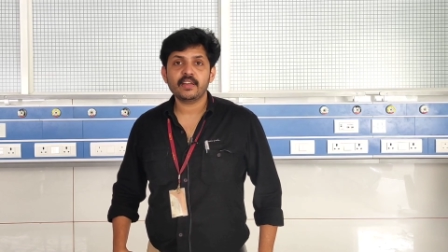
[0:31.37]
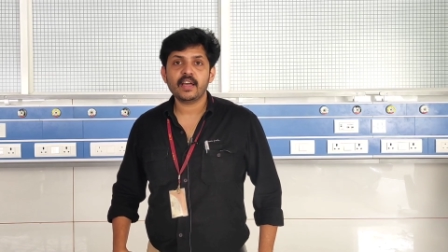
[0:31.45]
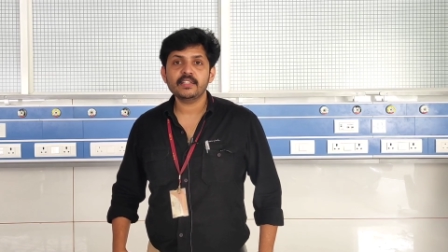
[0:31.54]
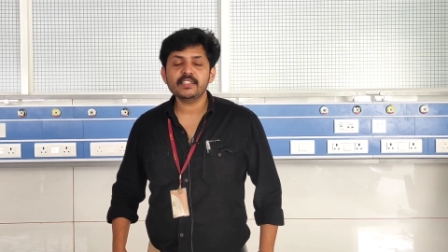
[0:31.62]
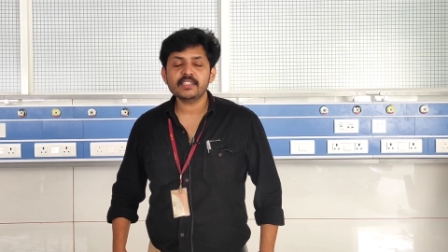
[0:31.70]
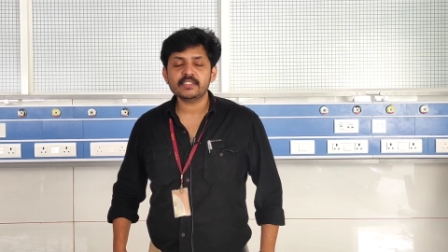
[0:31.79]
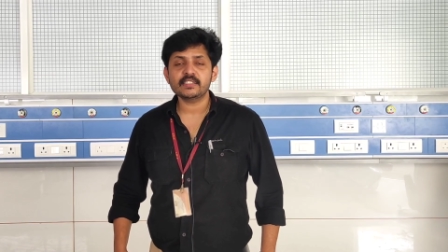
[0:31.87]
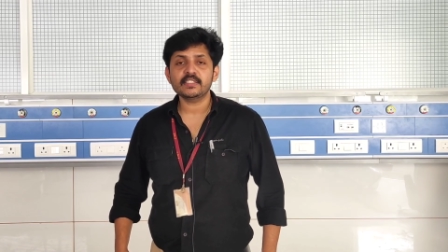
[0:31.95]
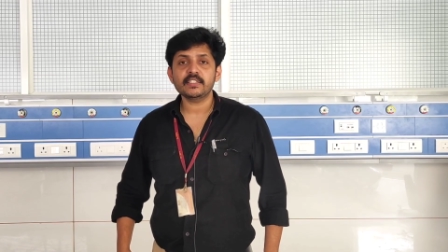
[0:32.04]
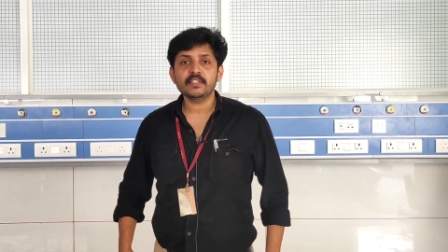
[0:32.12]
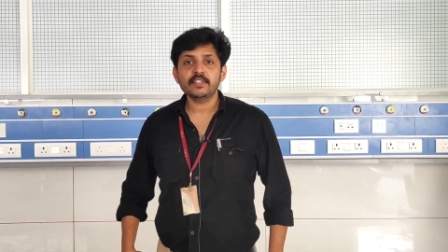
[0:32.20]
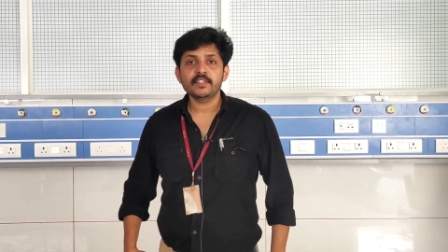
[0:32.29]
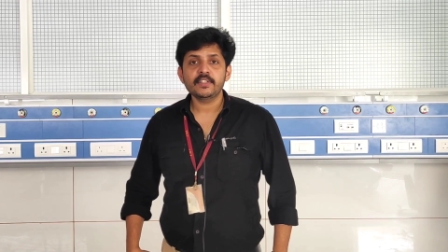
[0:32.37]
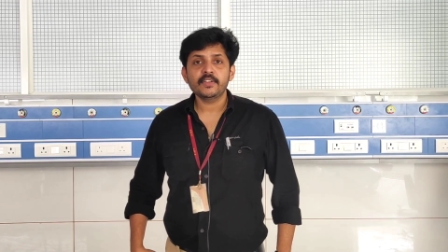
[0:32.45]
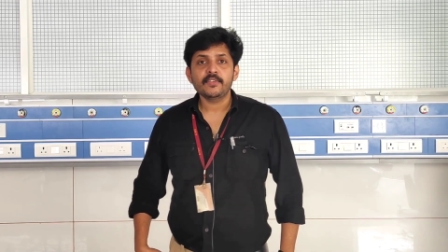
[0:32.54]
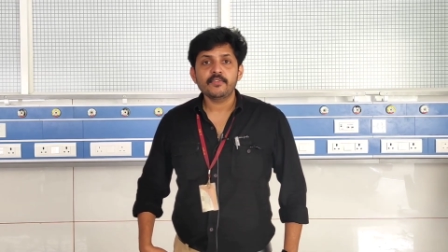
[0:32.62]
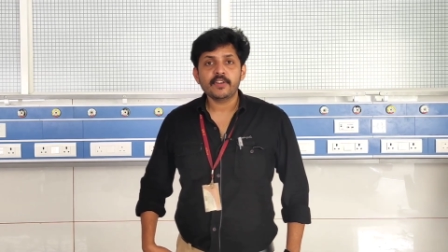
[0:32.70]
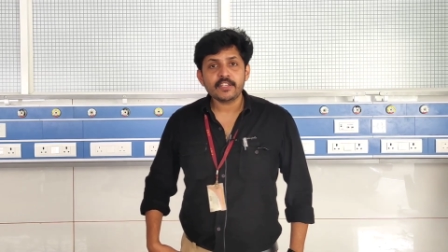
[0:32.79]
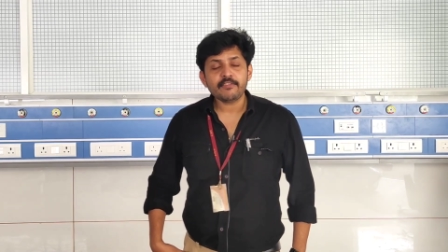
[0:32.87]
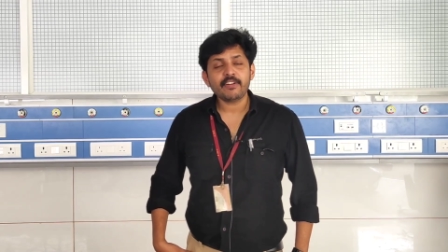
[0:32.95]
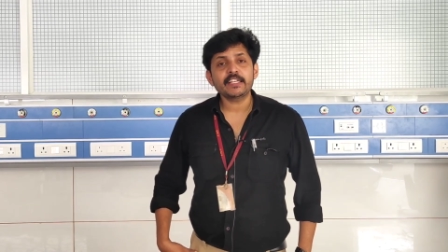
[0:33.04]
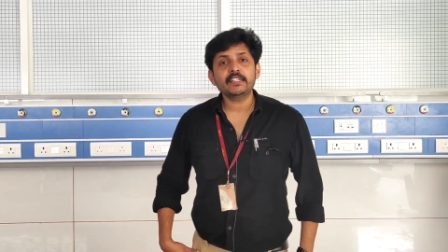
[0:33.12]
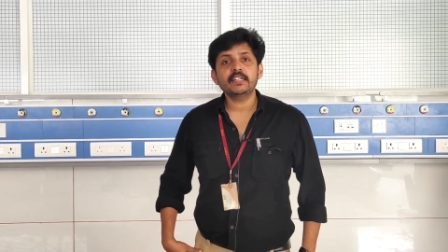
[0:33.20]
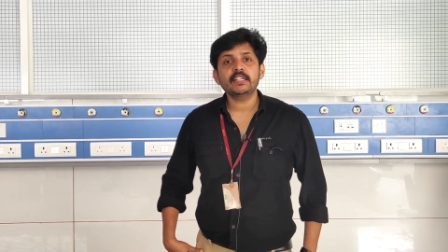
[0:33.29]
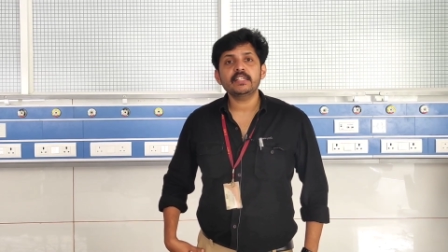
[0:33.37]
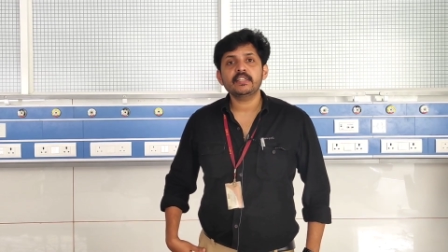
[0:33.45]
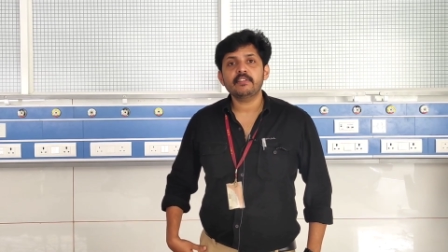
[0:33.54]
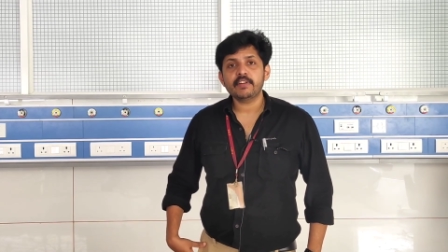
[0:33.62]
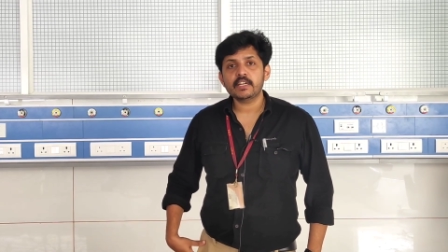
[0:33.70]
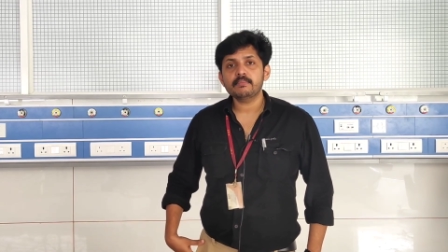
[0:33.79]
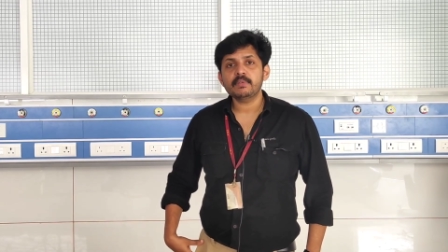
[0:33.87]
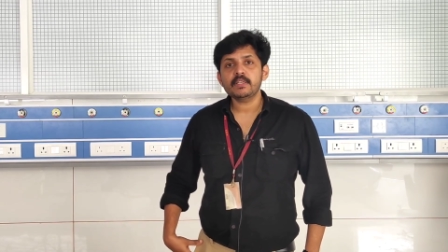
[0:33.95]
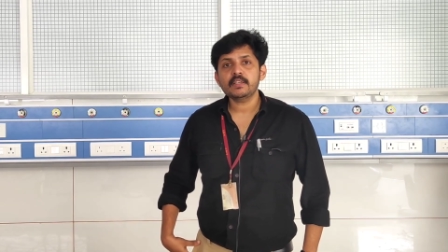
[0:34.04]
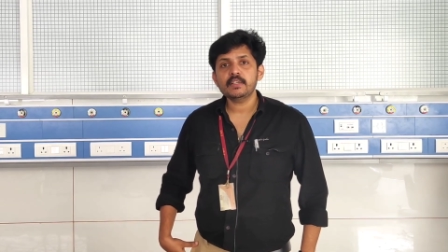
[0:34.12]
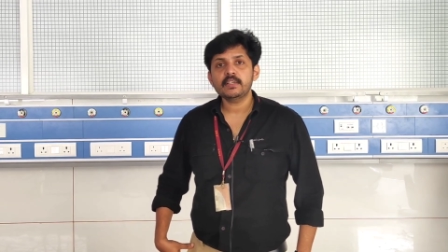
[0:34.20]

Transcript: and it is a very widely available